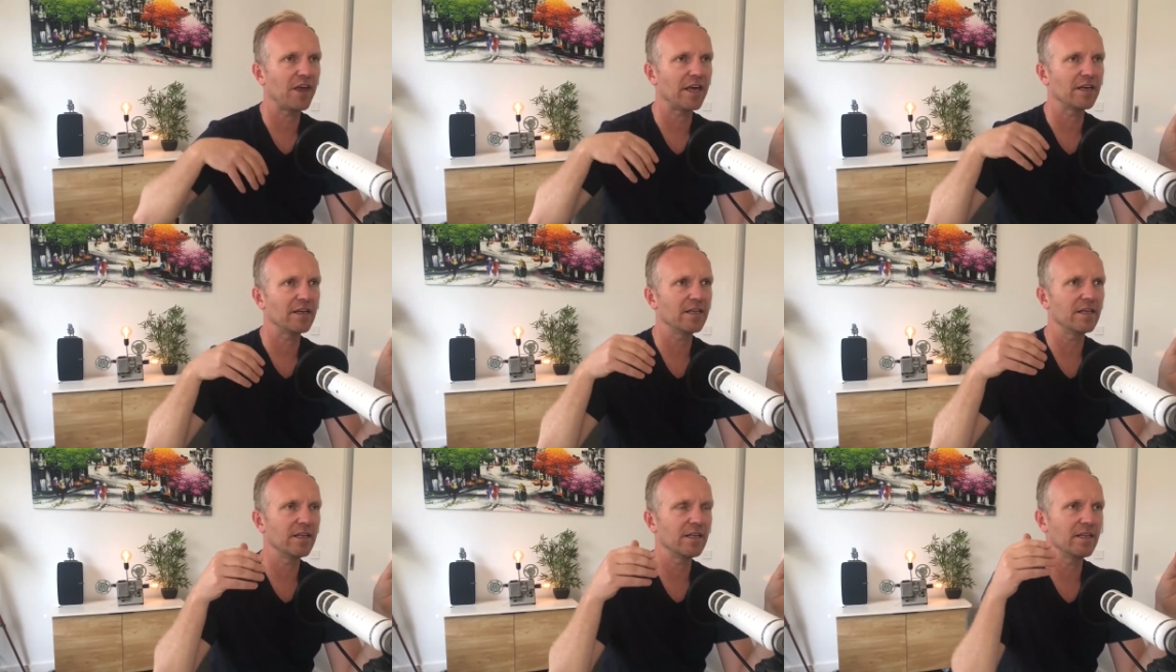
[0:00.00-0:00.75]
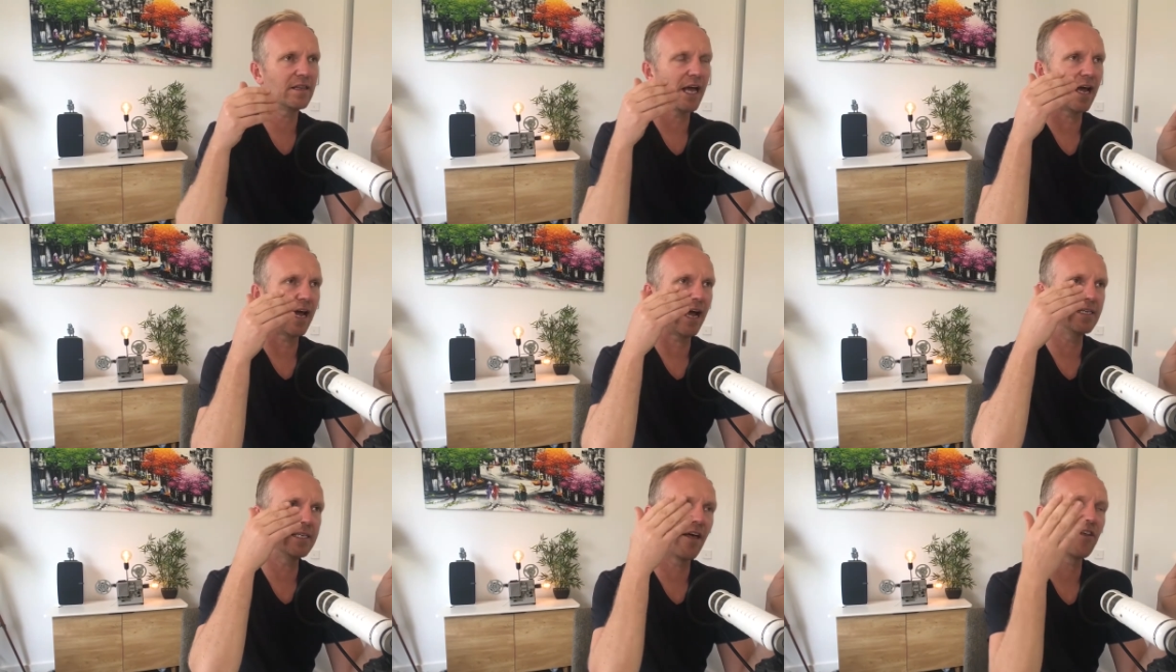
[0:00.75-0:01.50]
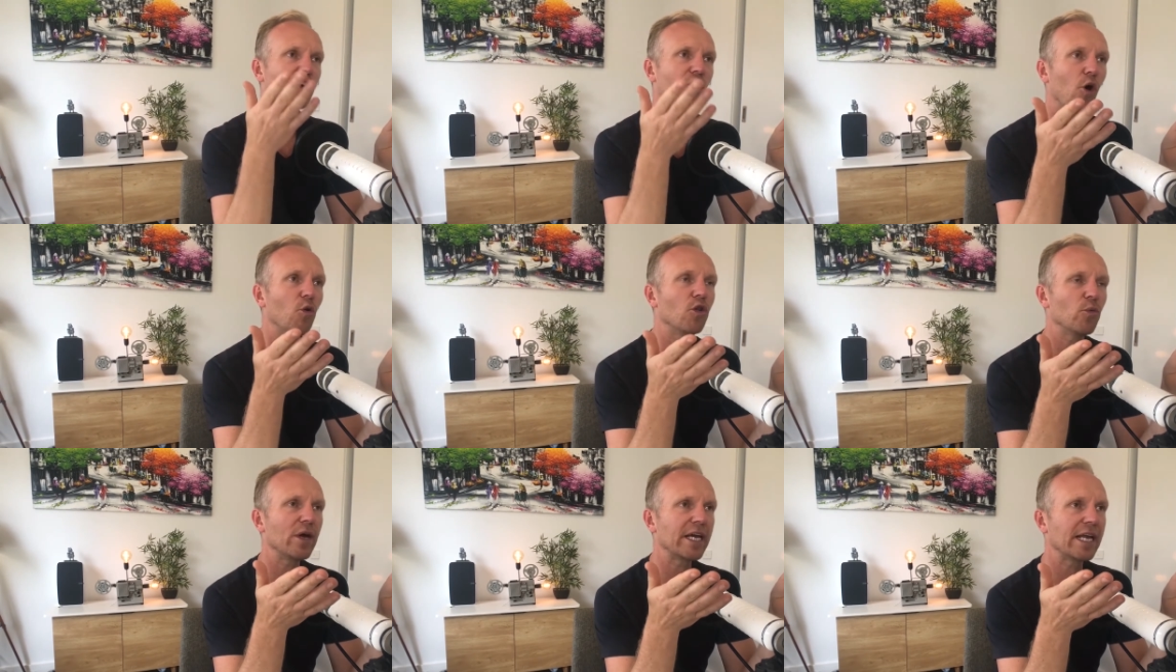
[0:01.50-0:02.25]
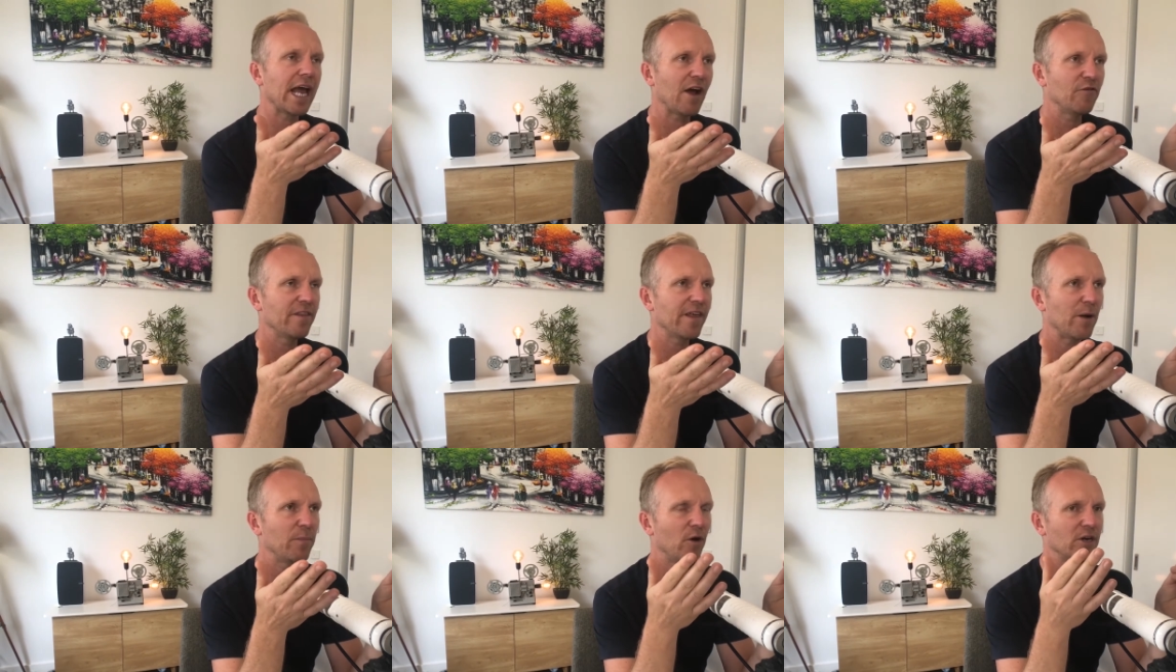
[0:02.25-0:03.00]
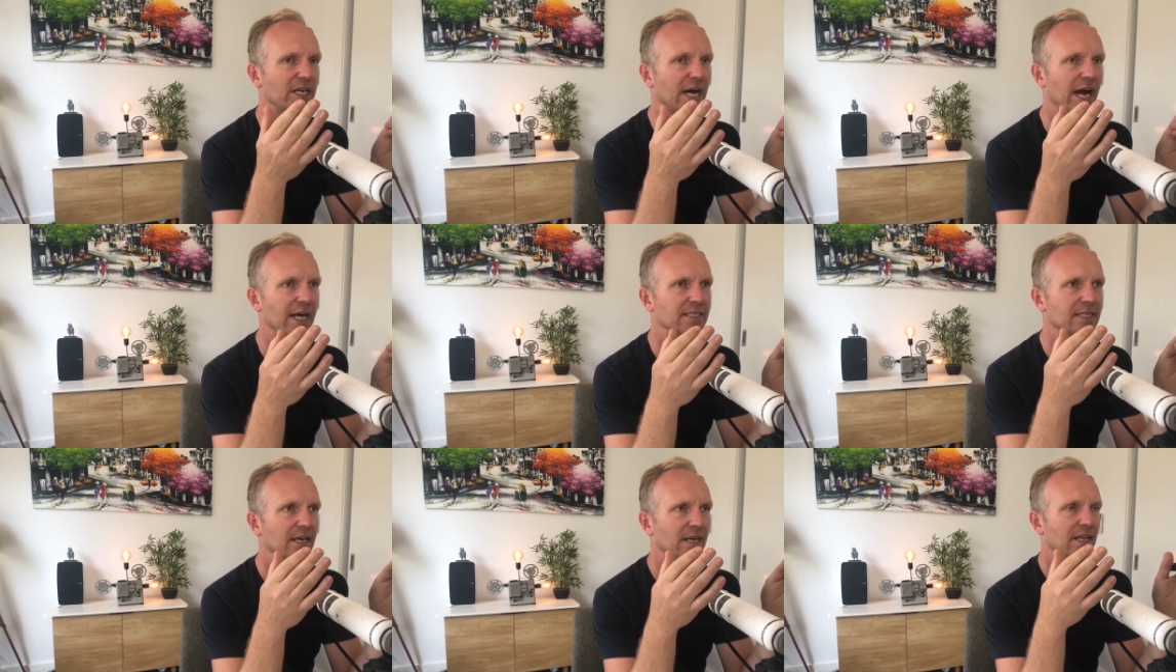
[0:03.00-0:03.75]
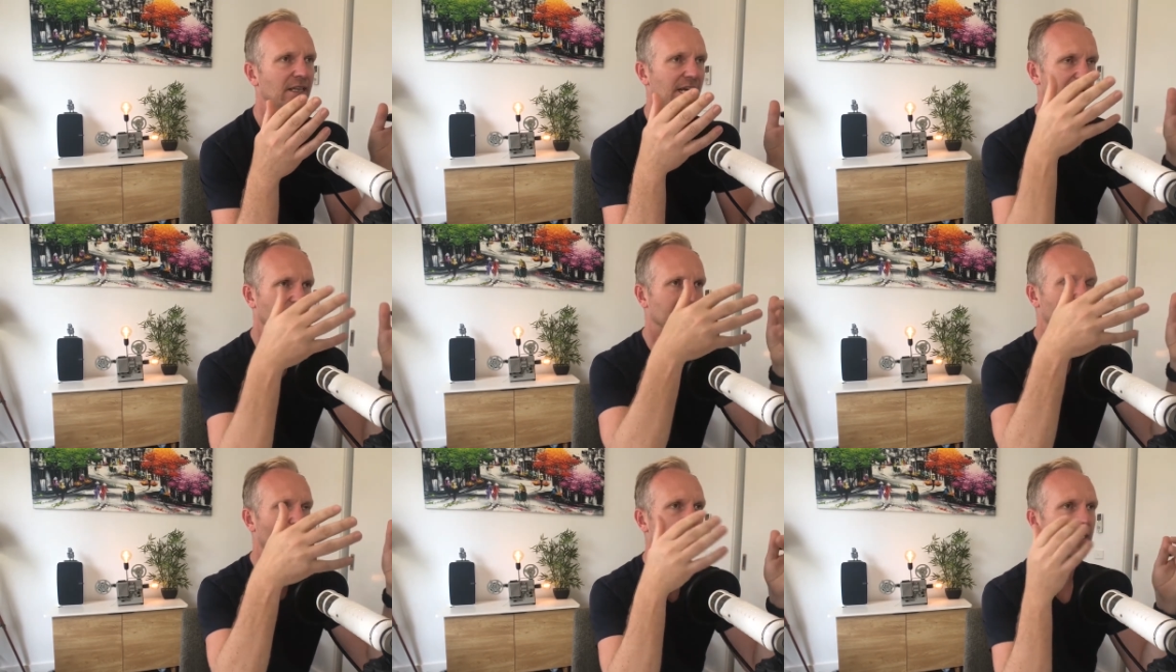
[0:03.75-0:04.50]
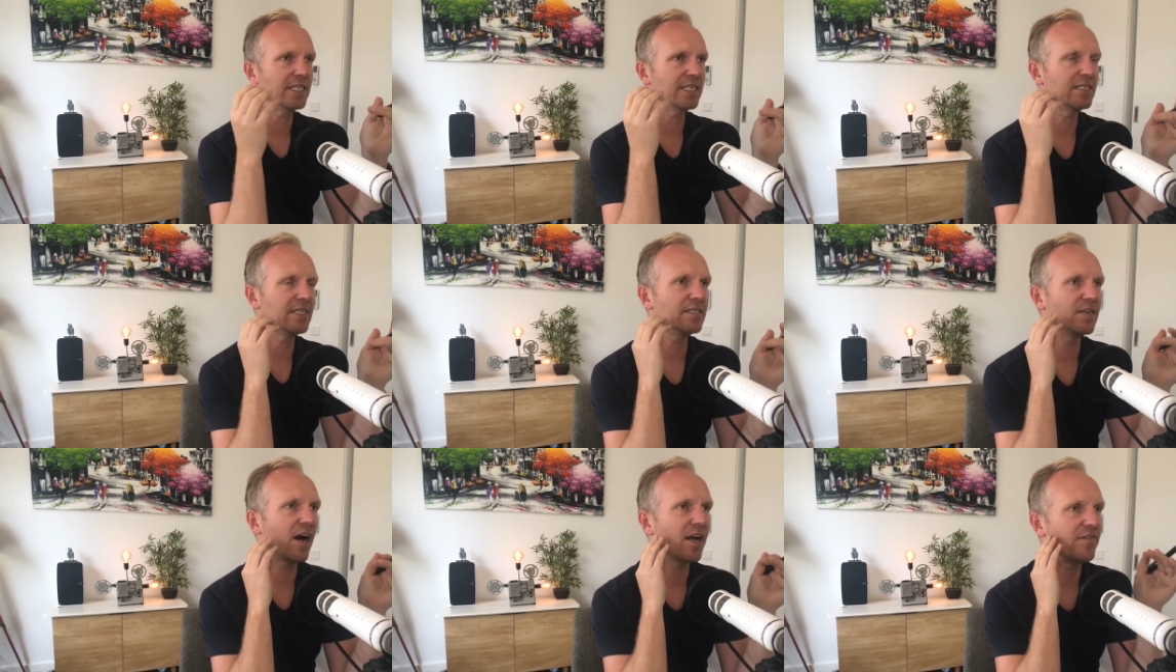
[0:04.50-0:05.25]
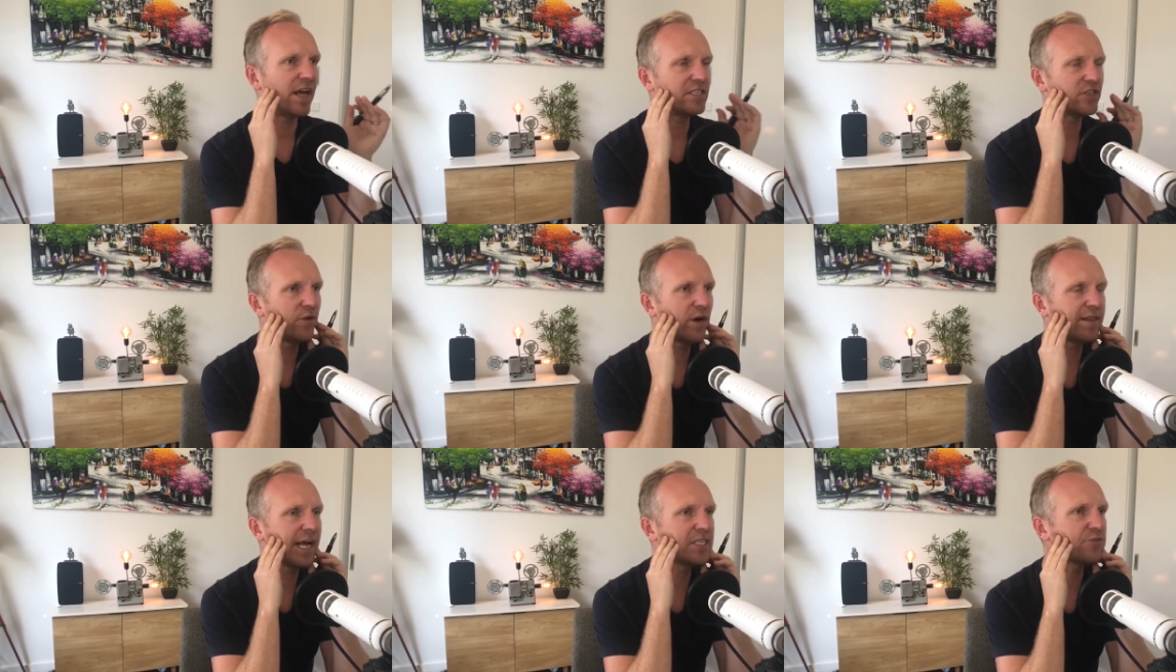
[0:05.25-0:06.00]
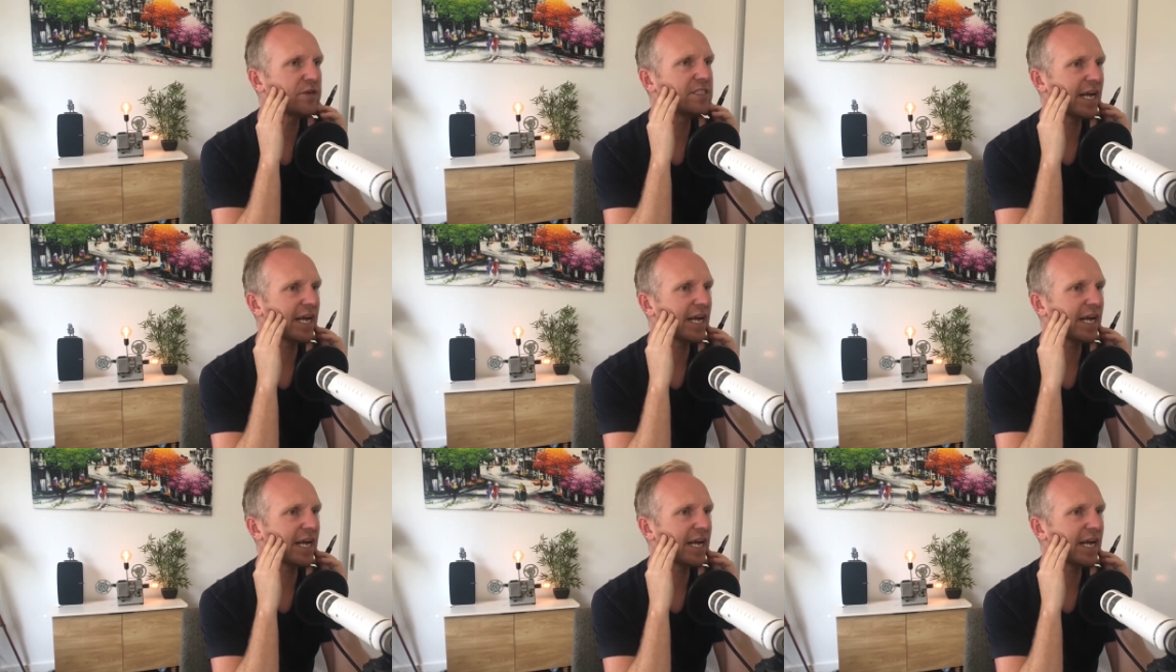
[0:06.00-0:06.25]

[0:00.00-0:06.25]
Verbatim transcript: thing uh, that another goal that we can have with our podcast that can coexist inside of that too, and that's